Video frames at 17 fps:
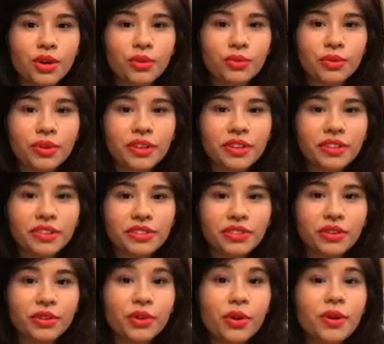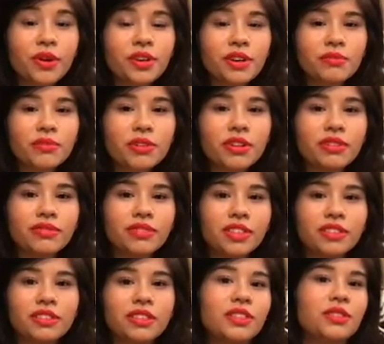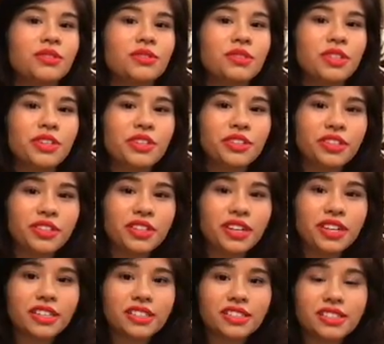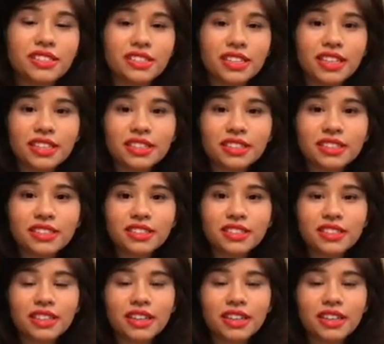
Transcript: With the growing number of Latinos here in the United States,